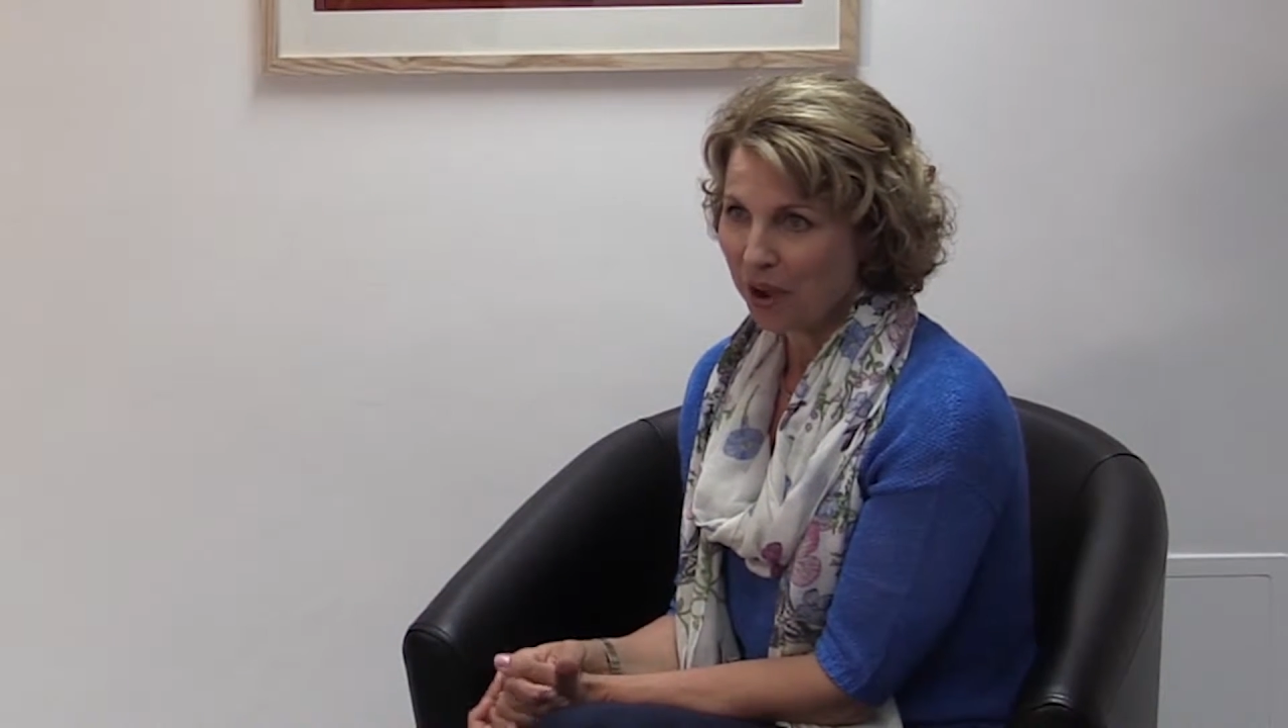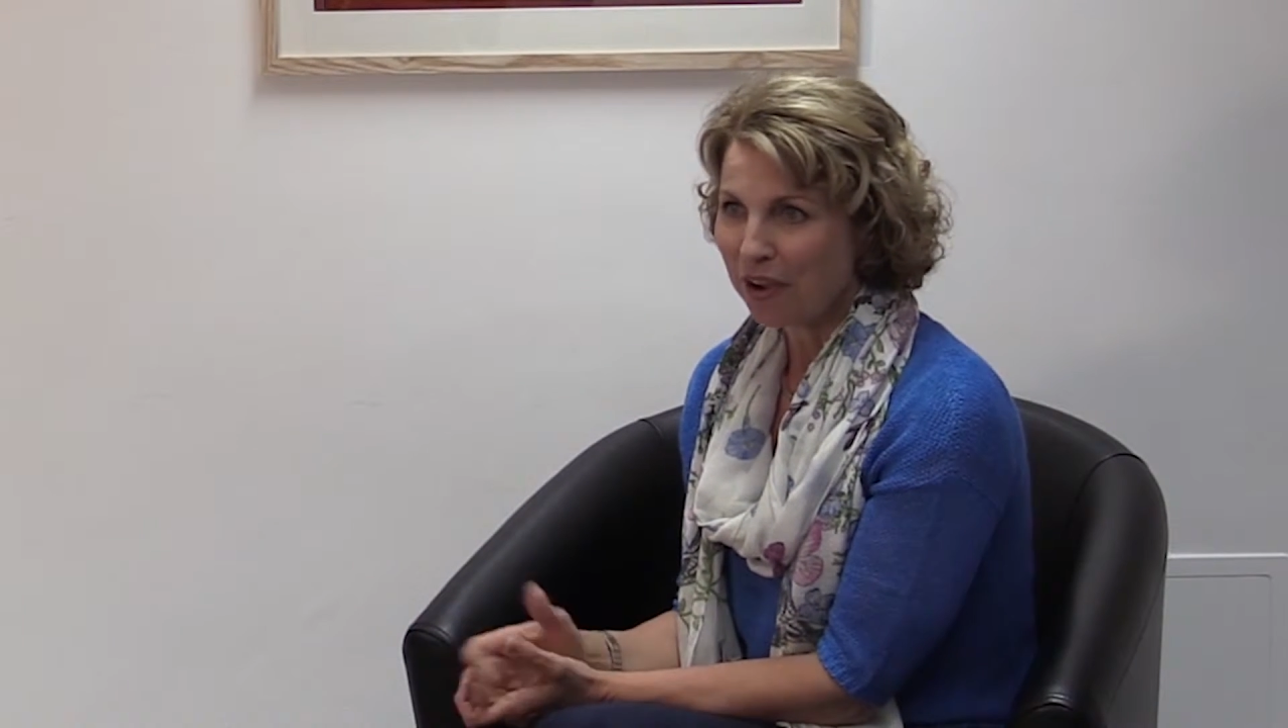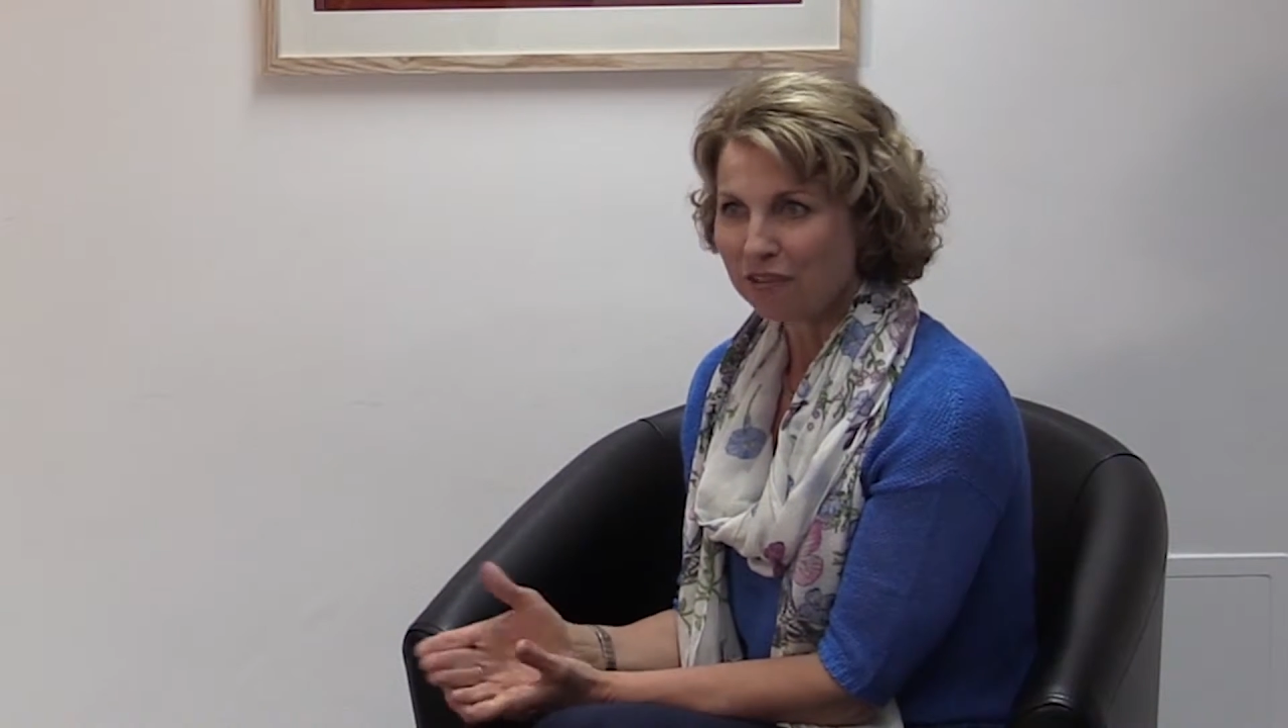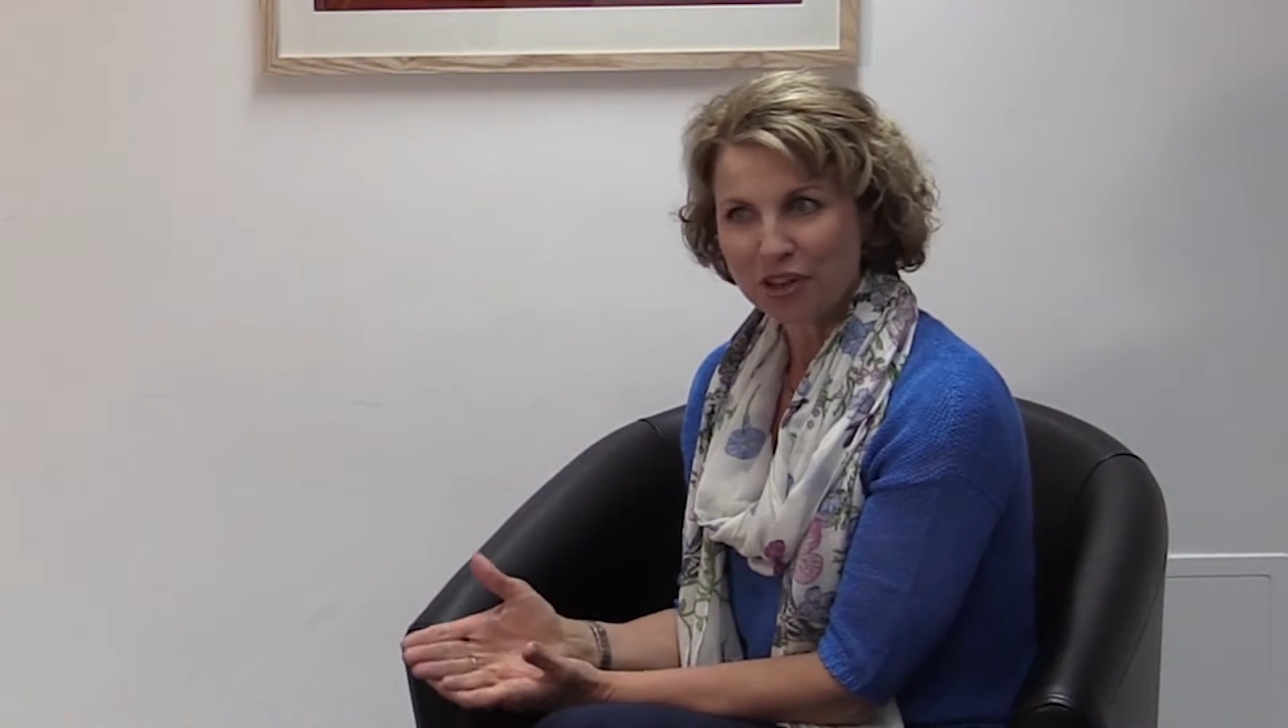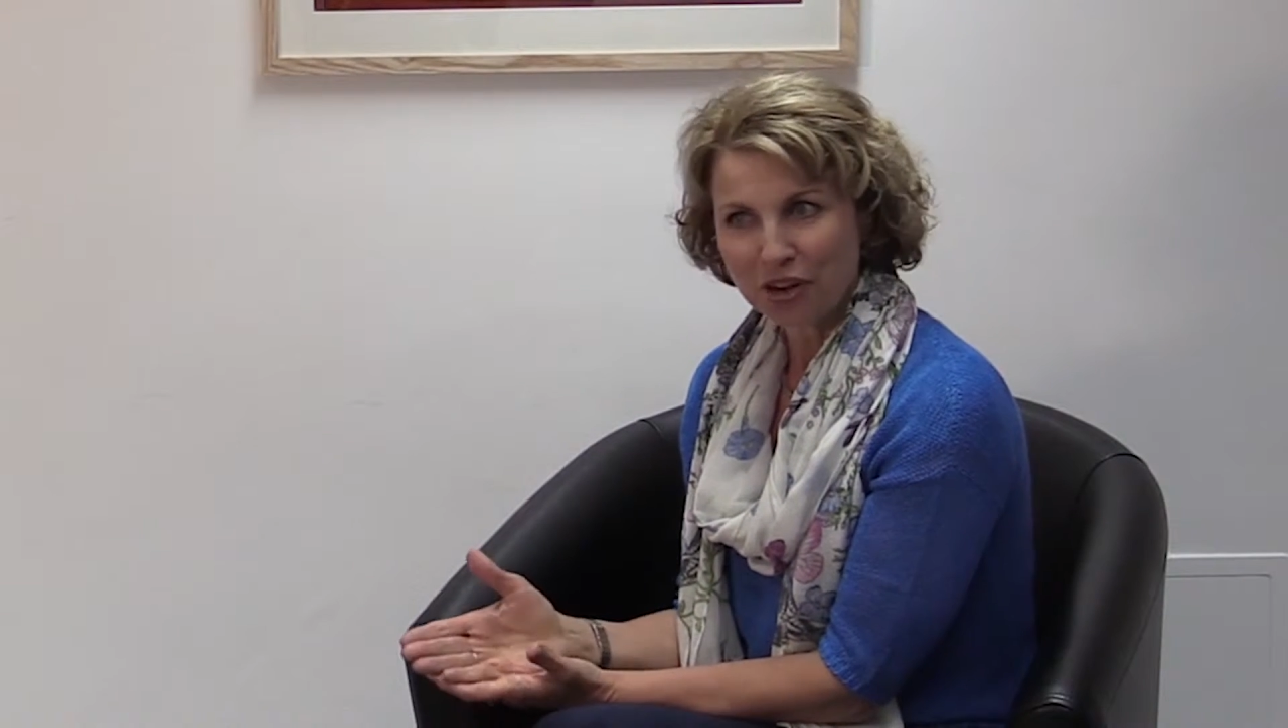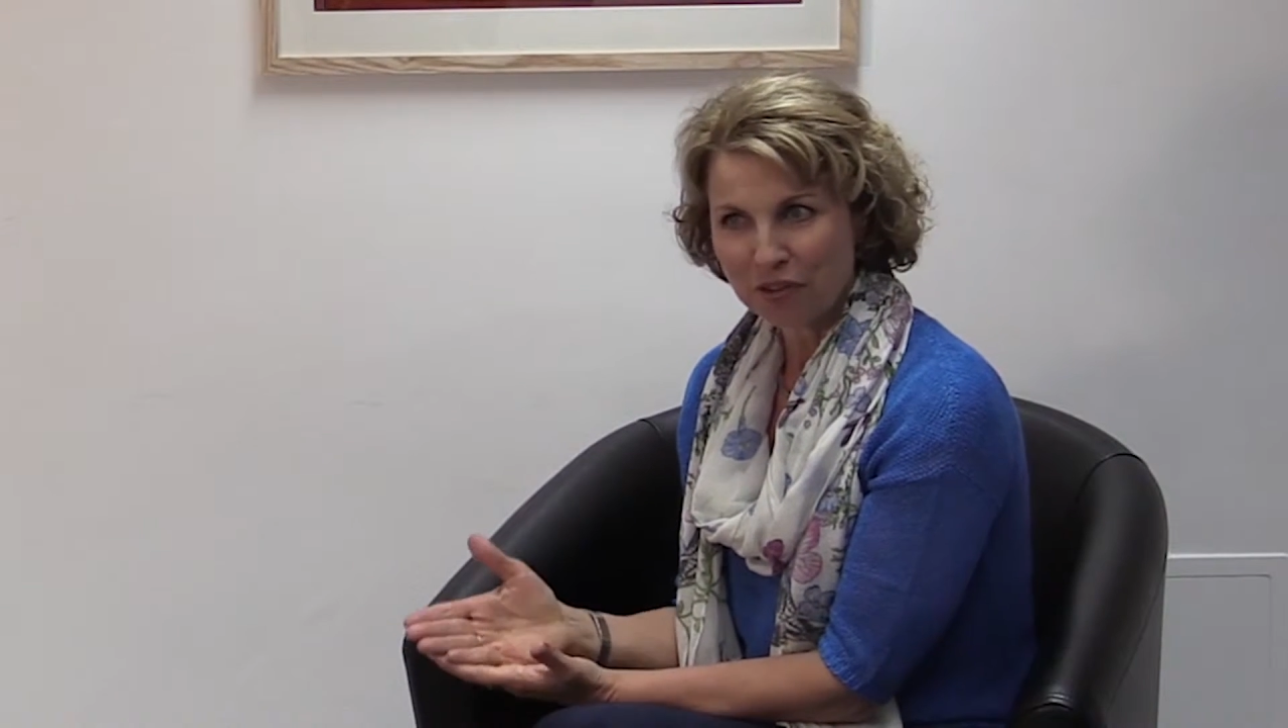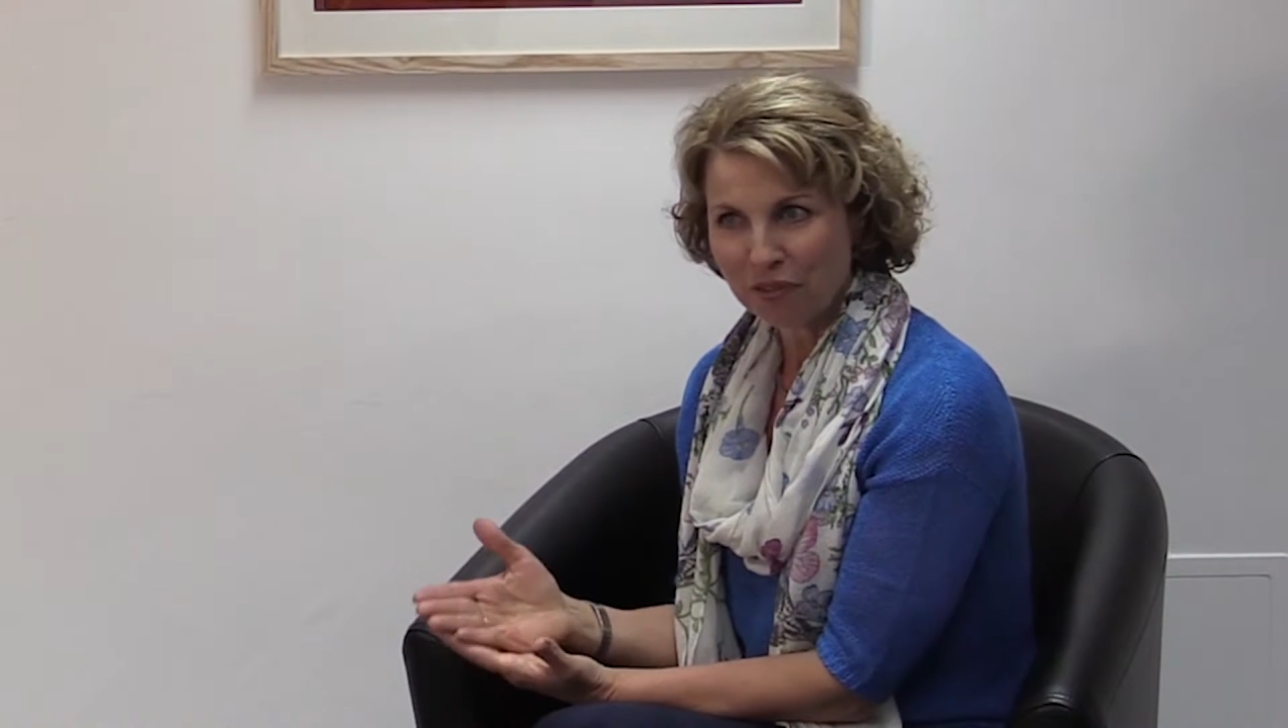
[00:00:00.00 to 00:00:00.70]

after a lot of